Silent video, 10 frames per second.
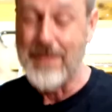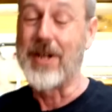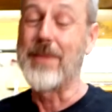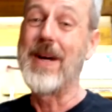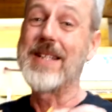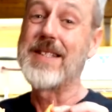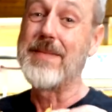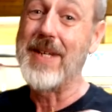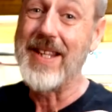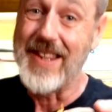but I must
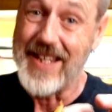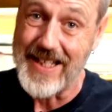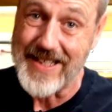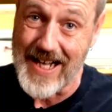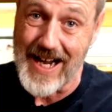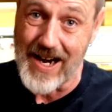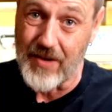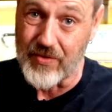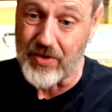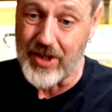admit these are
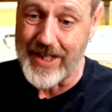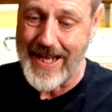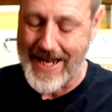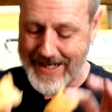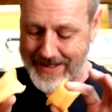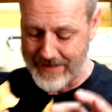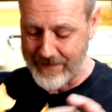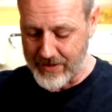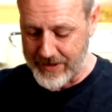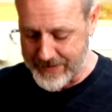really handy. They're
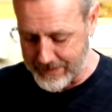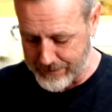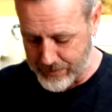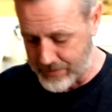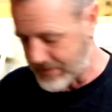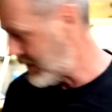very simple.